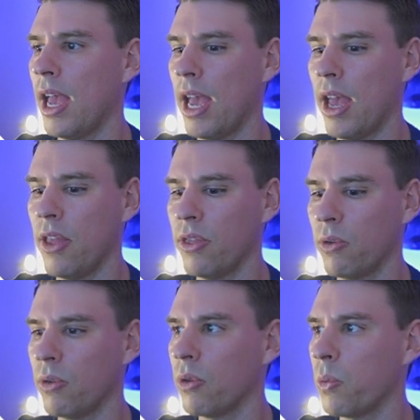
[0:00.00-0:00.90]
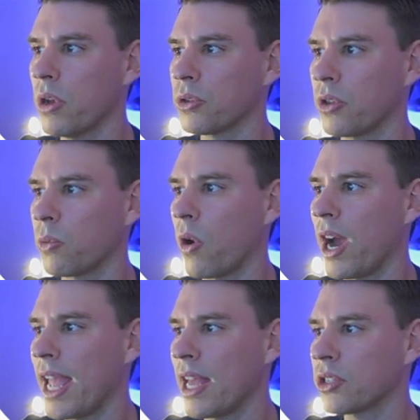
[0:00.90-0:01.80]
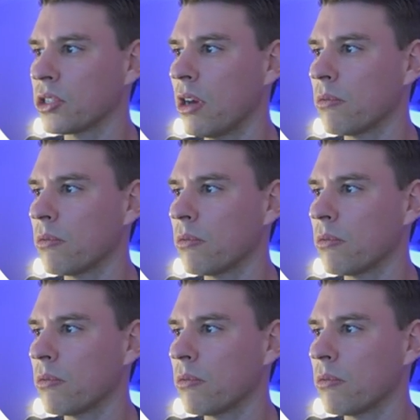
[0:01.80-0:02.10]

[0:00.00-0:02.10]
And the, the wheels on the right hand side,